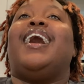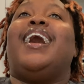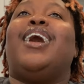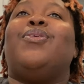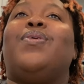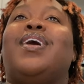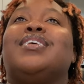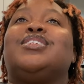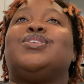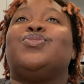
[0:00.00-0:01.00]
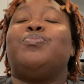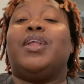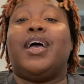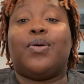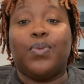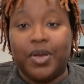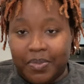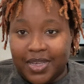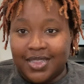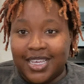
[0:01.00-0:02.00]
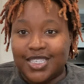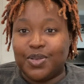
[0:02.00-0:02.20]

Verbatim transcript: i watched two black women that's